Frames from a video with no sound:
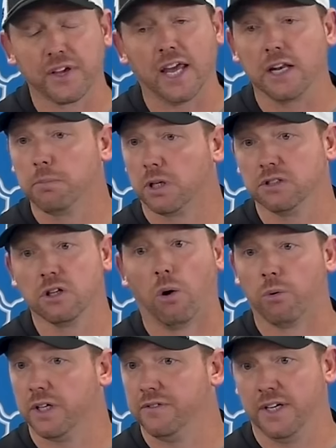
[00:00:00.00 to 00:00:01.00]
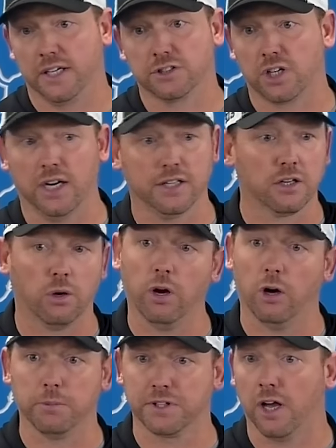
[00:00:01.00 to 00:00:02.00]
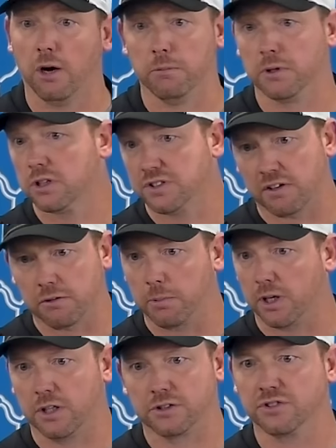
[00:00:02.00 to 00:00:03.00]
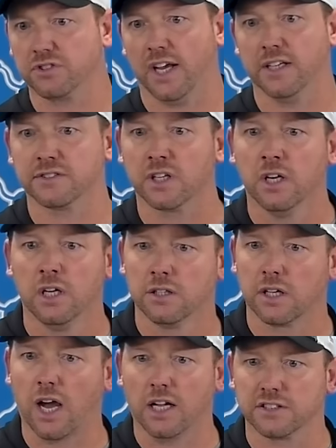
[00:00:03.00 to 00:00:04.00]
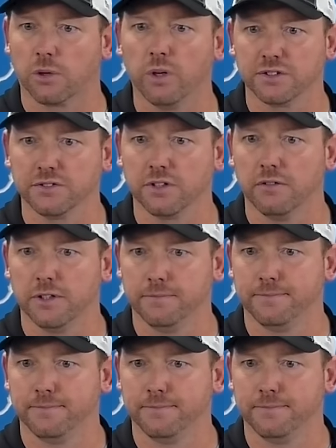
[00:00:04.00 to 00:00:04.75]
anybody's going in there trying to go helmet to helmet because everybody understands the consequences of it.